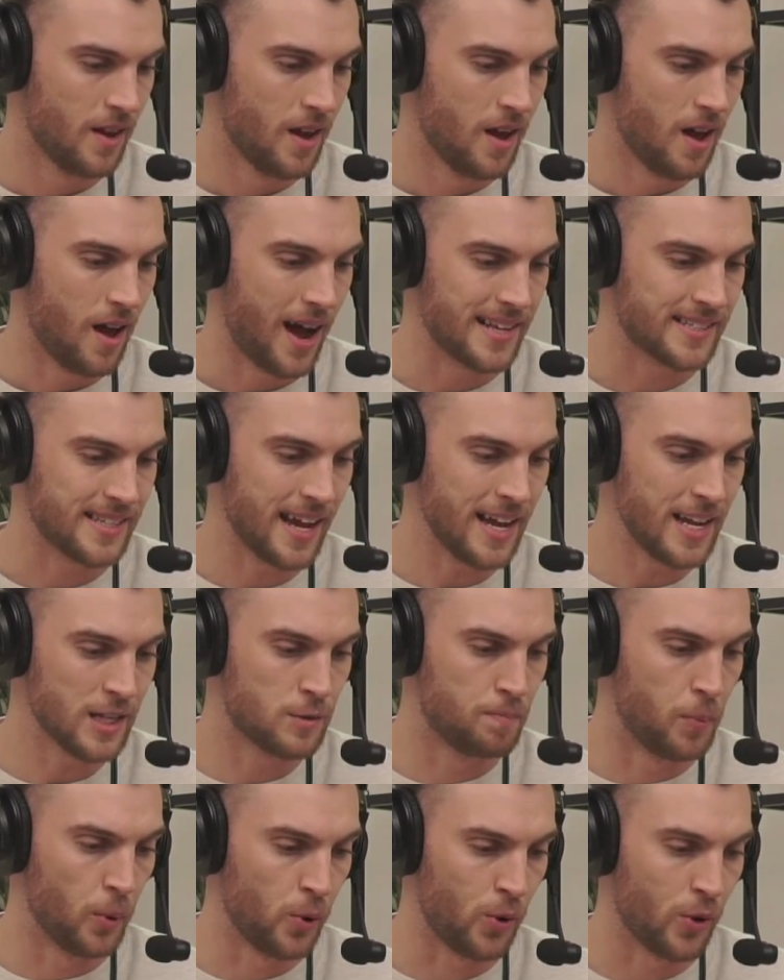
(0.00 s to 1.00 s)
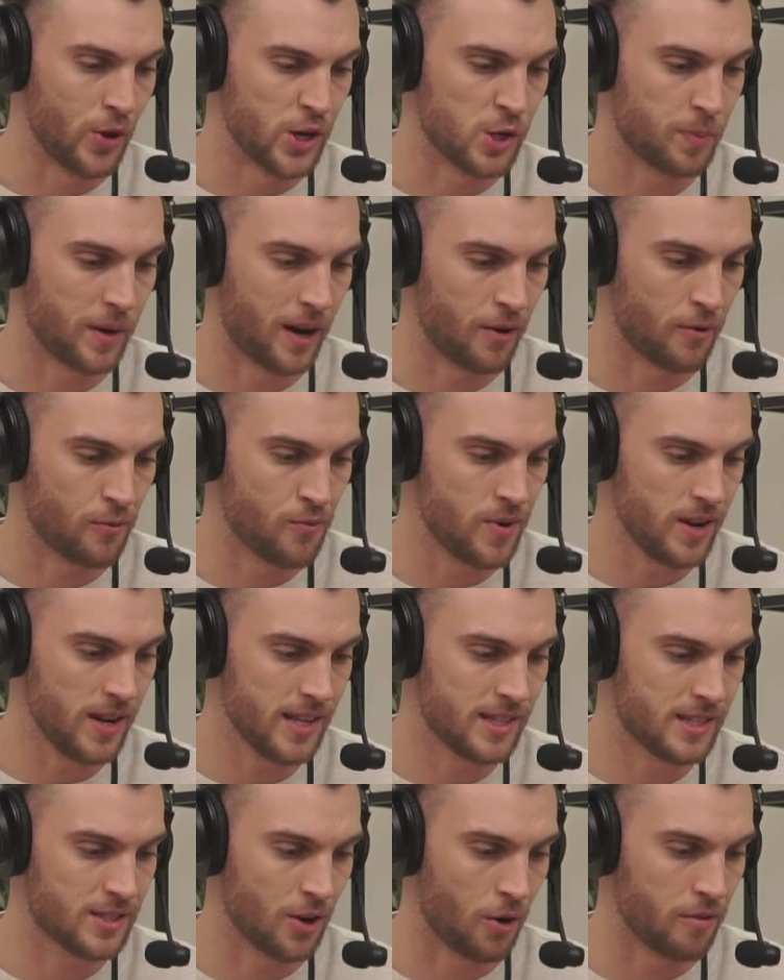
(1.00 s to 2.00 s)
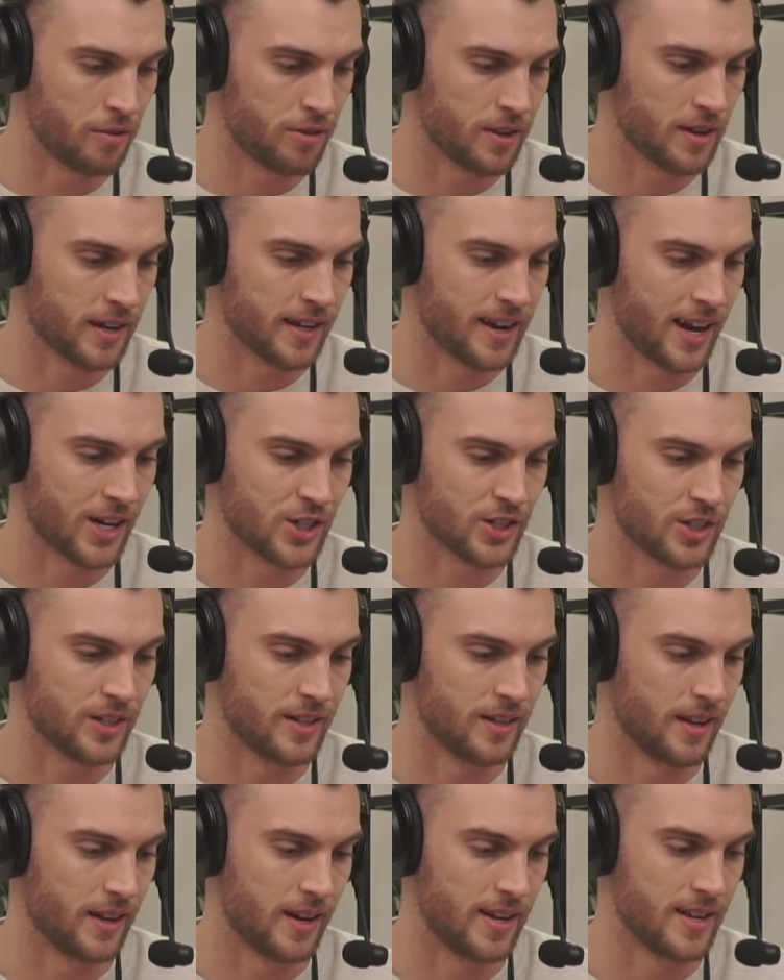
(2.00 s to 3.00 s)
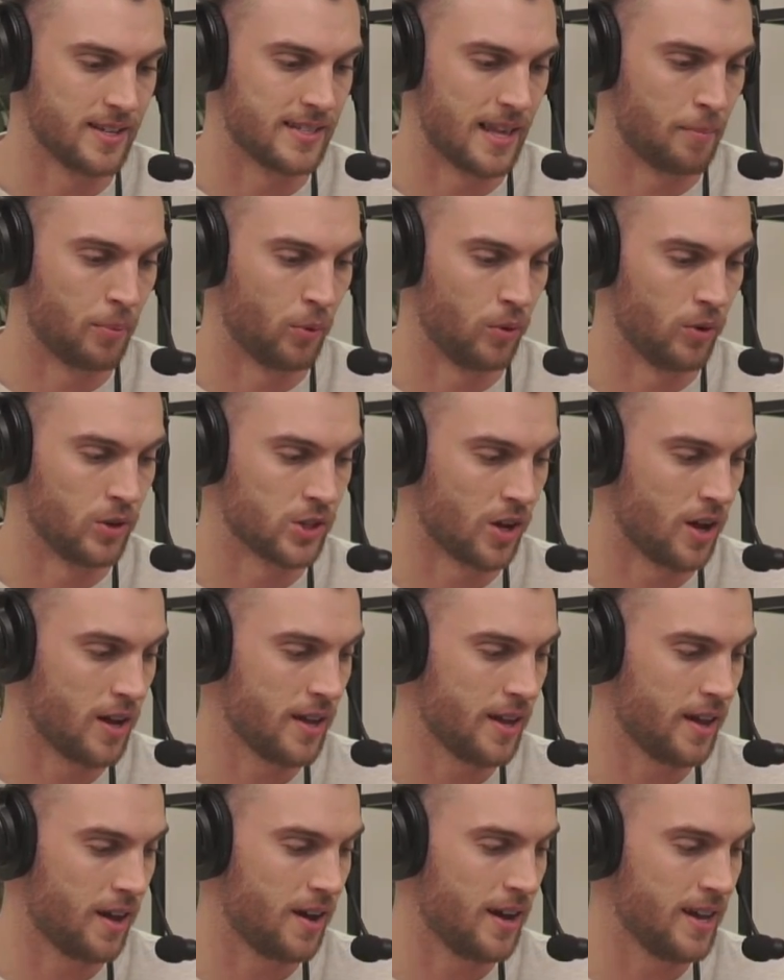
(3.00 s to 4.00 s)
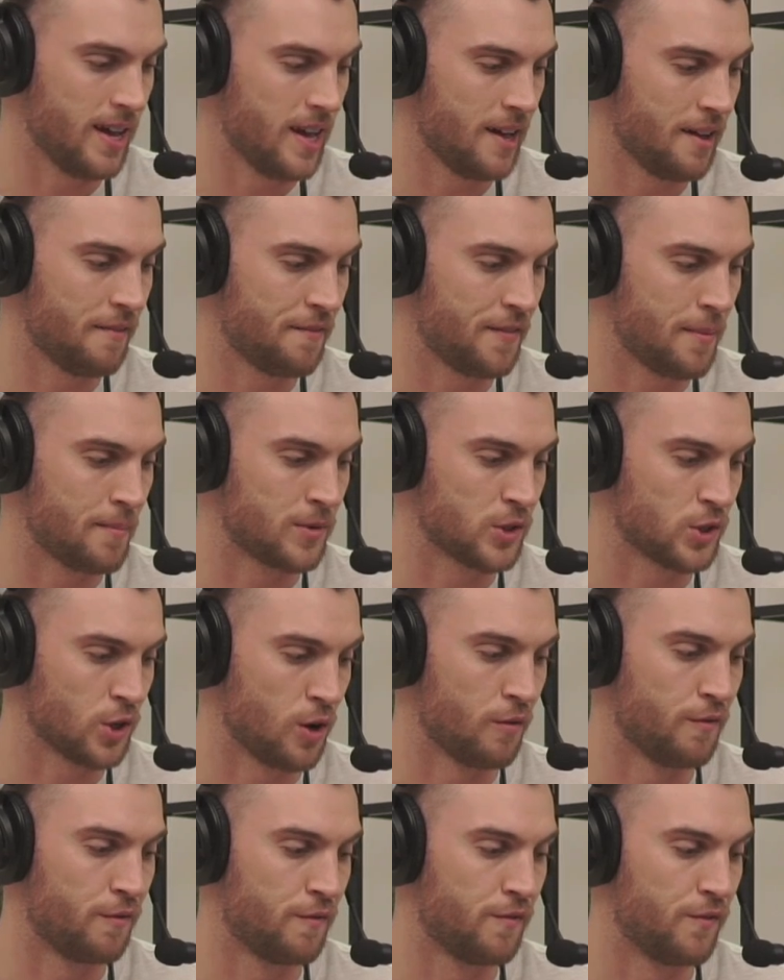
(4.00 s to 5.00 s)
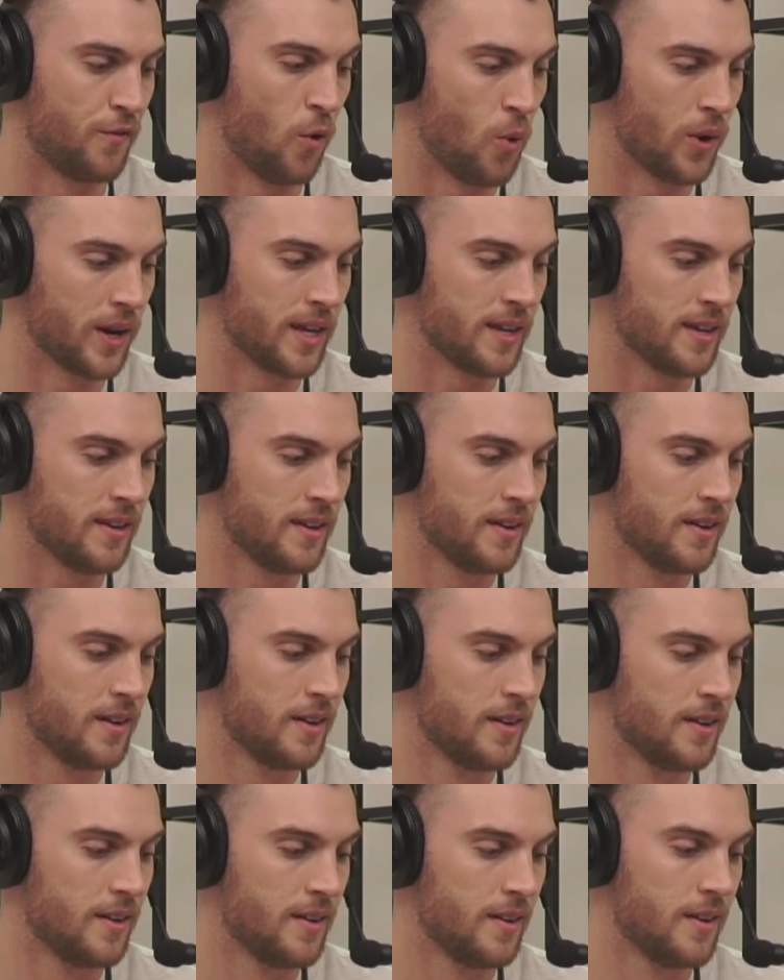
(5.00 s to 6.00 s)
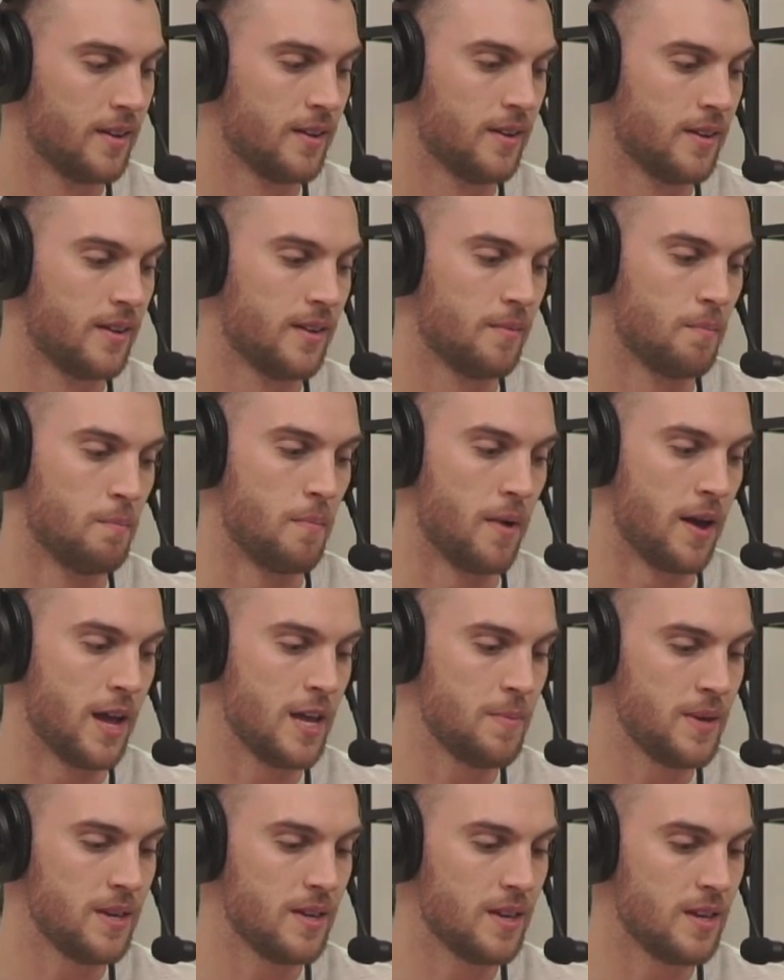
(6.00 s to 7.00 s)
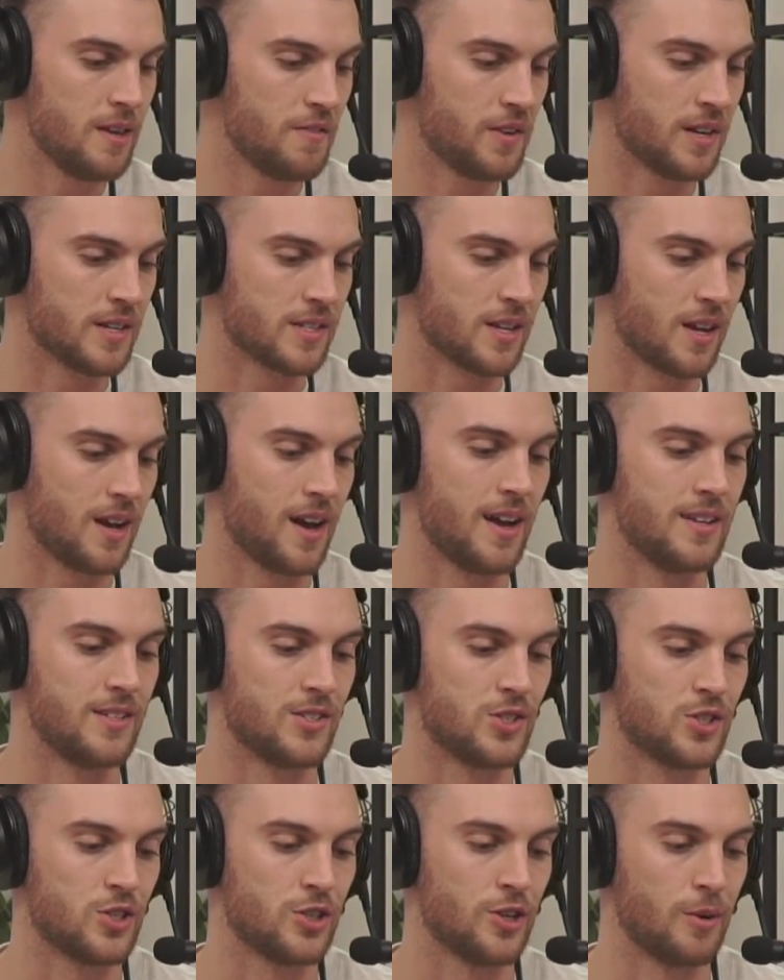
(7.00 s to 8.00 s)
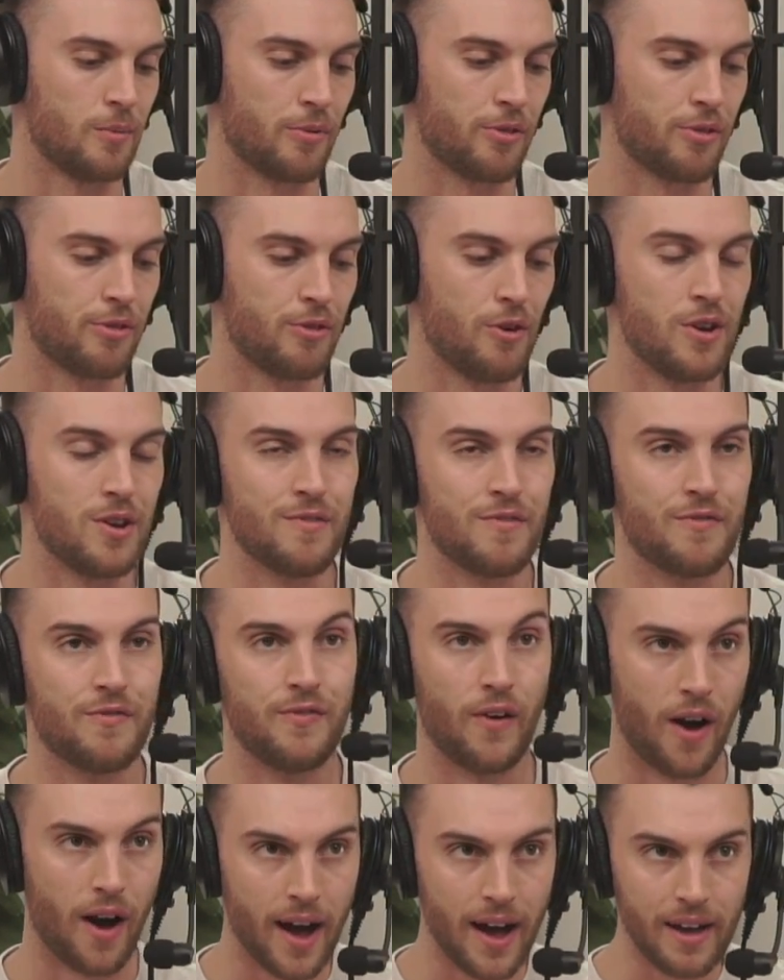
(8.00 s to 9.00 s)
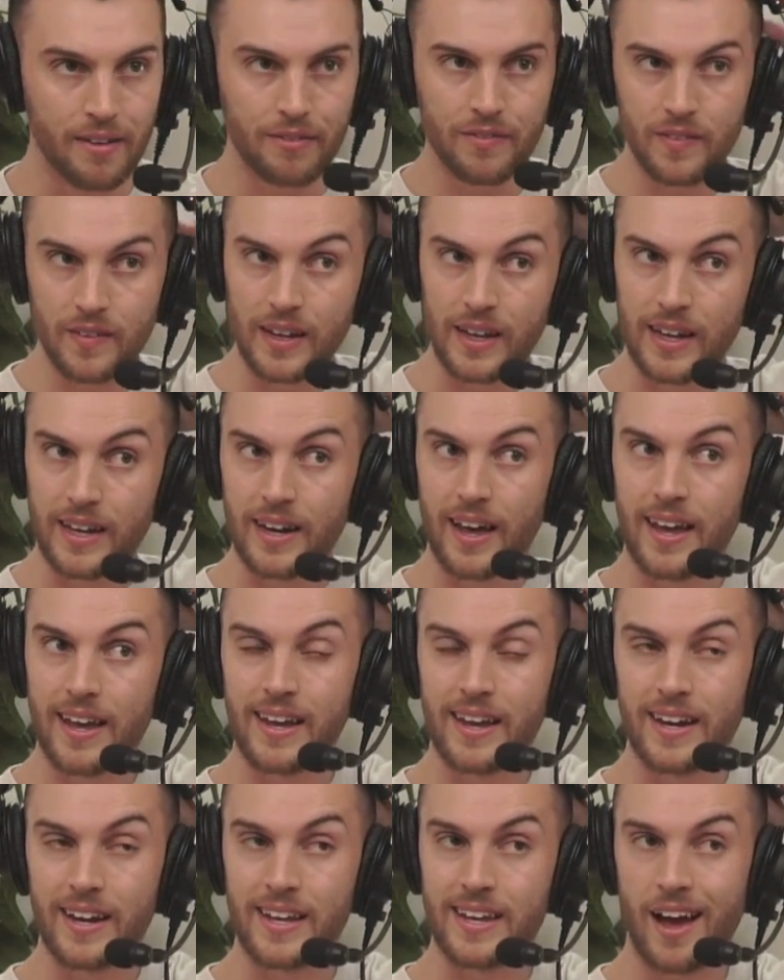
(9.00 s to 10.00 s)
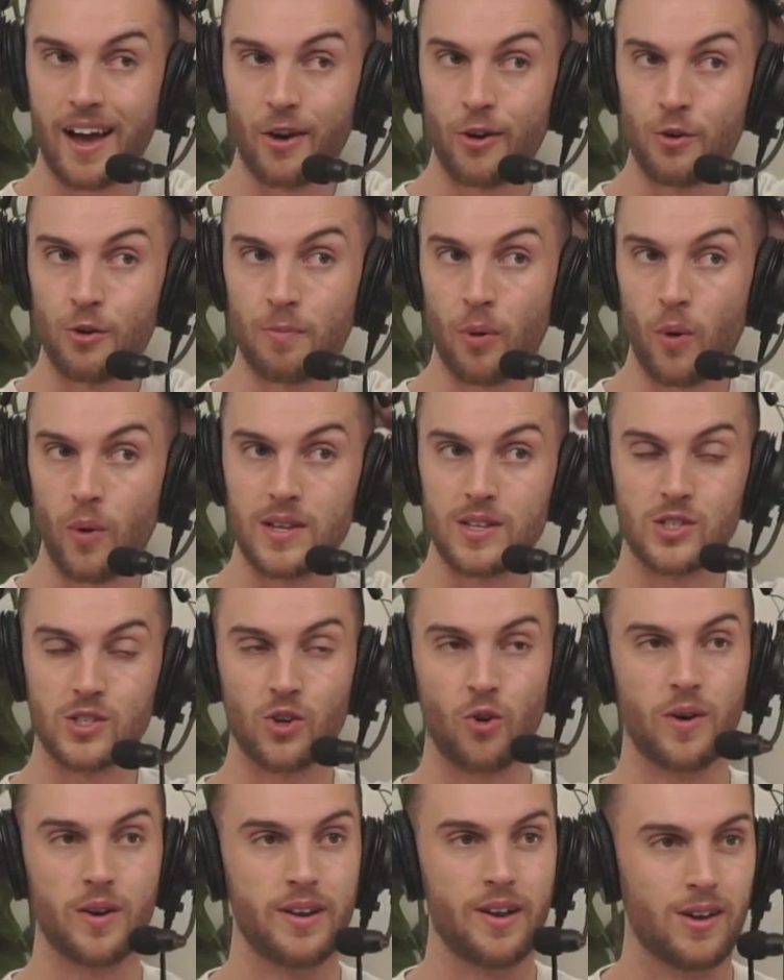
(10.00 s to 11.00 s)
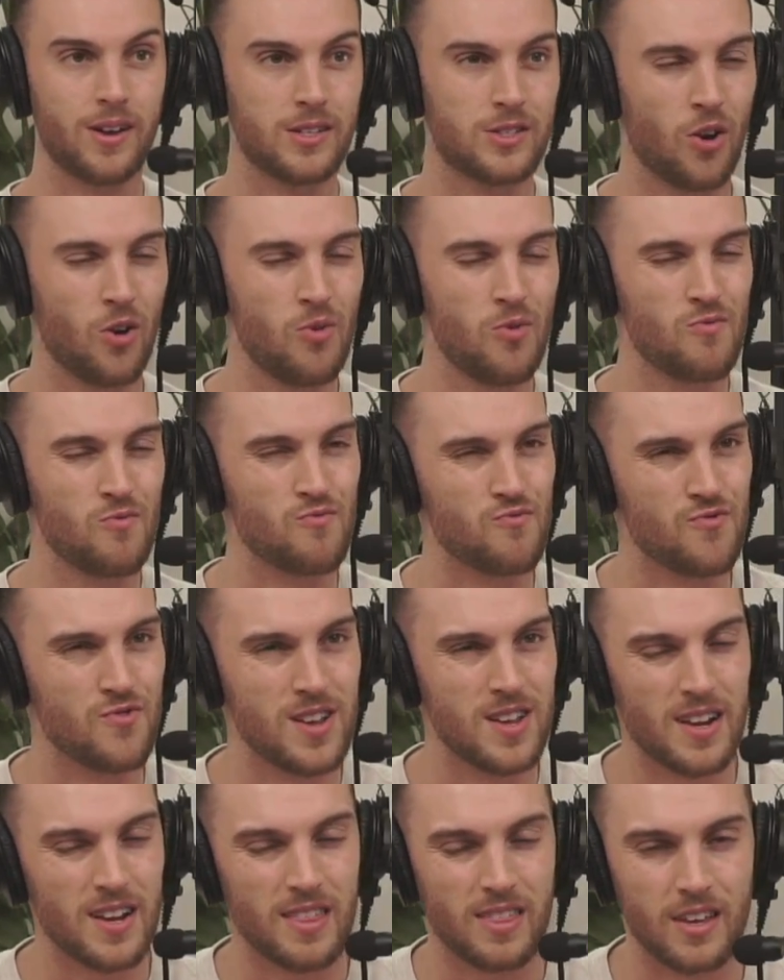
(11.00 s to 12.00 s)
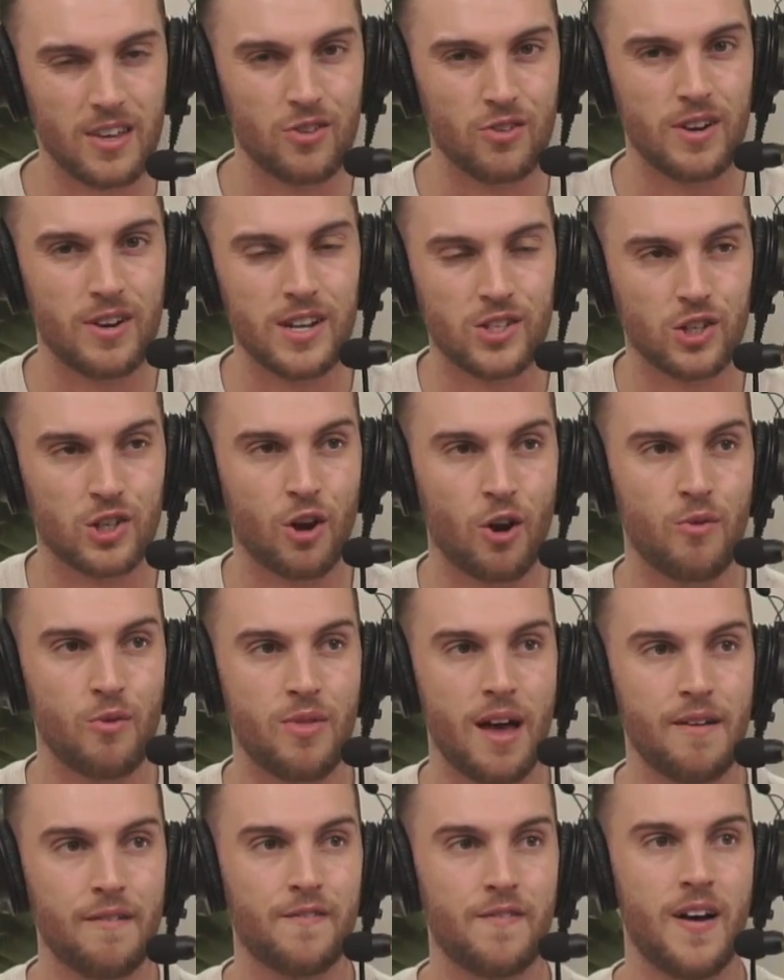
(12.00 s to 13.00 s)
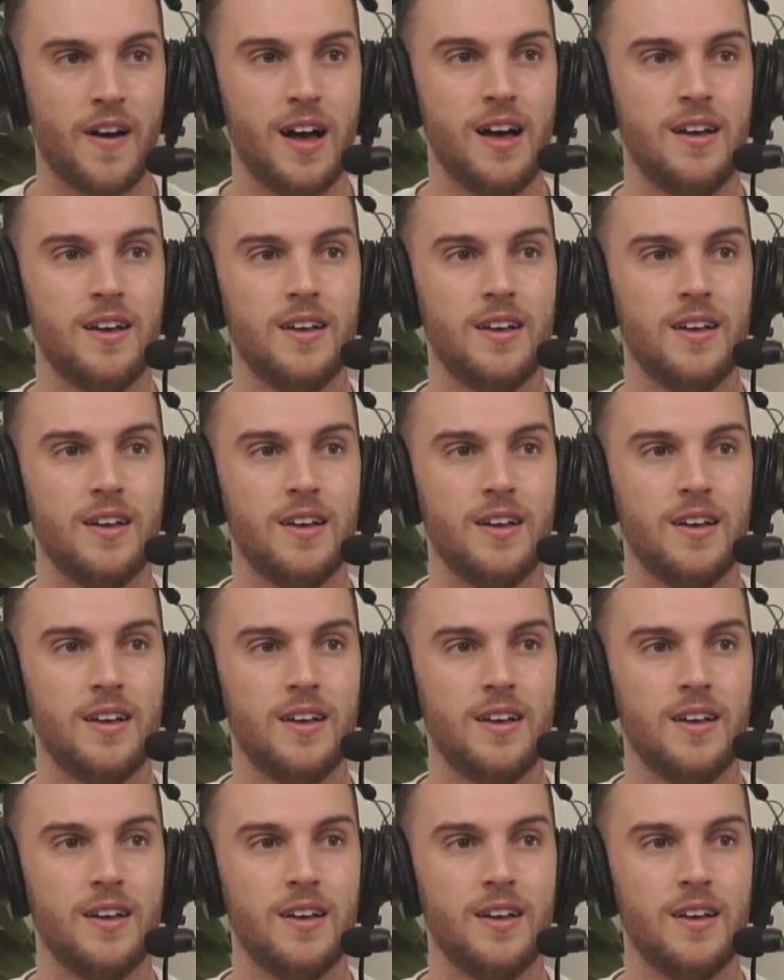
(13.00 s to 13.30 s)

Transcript: I say it's bullish, but I really don't think it is that bullish. I have him top 40, maybe even as high as top 35 in a Yahoo point scoring. Now, I don't really think you need to go that far.